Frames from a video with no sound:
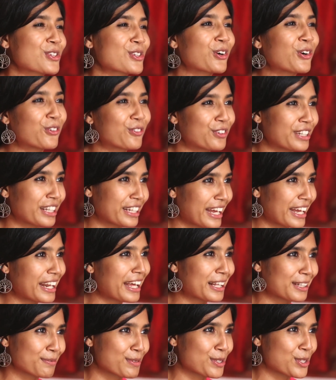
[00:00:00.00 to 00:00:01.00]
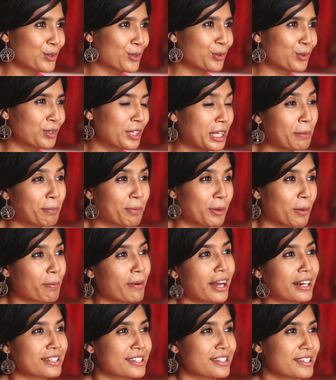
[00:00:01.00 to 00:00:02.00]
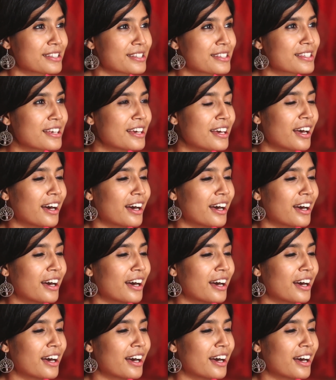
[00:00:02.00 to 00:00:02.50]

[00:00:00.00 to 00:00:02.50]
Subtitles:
So hopefully that helps you keep your practice